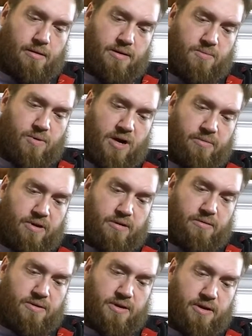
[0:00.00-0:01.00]
This probably
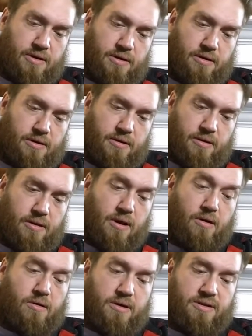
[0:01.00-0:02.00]
goes in.
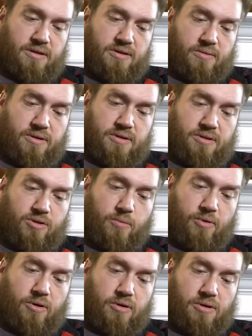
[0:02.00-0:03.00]
No, because this one's
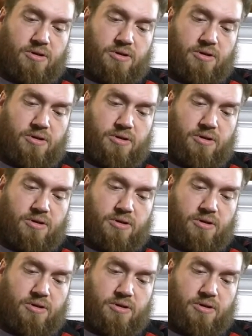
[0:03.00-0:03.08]
super